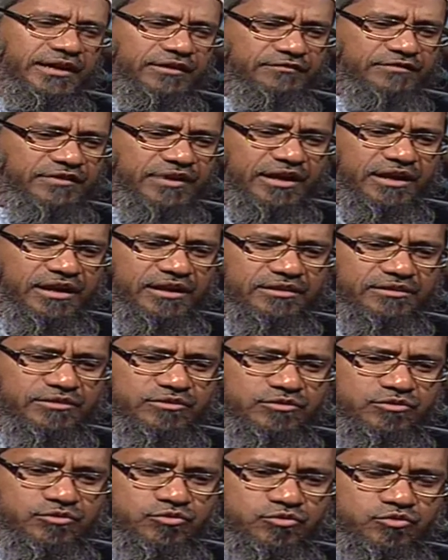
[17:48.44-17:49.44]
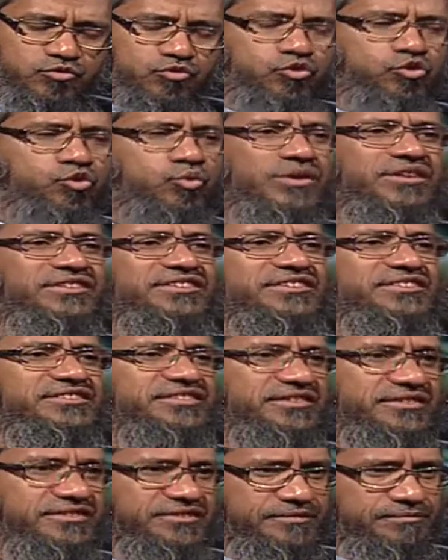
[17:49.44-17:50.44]
If there are two twin
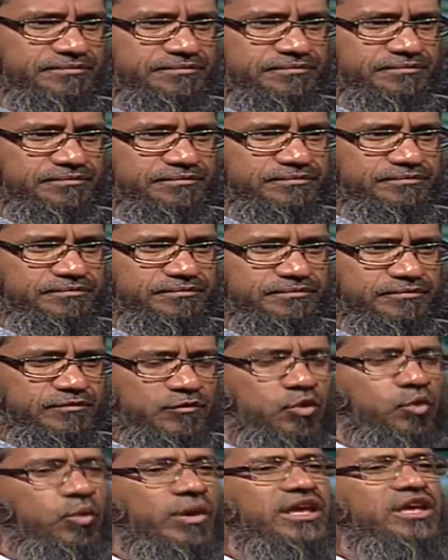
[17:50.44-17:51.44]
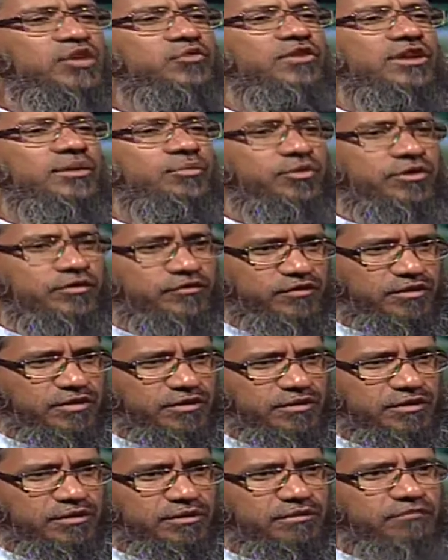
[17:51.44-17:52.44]
sisters who are equally beautiful,
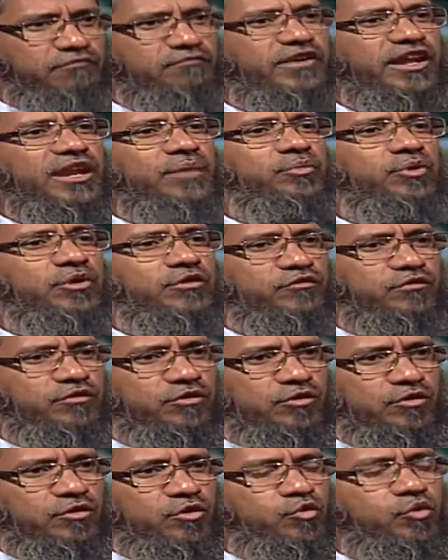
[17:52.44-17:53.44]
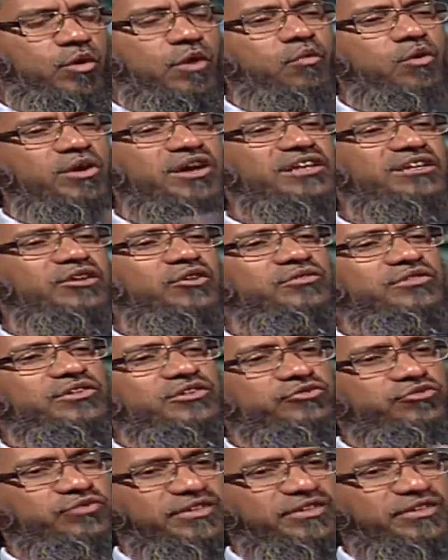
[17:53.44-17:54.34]
very beautiful, who are walking down the